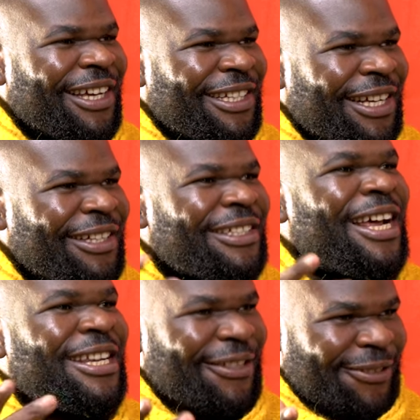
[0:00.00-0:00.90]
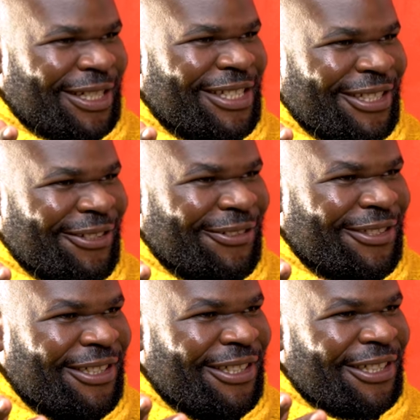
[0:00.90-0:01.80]
that are running those
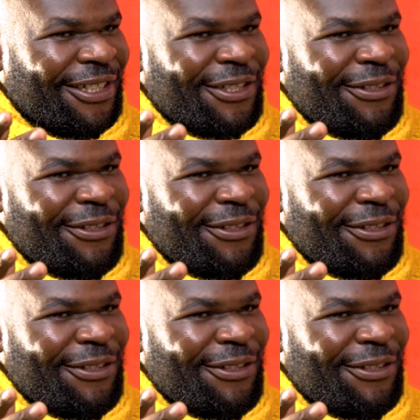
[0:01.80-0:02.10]
NGOs, mm -hmm.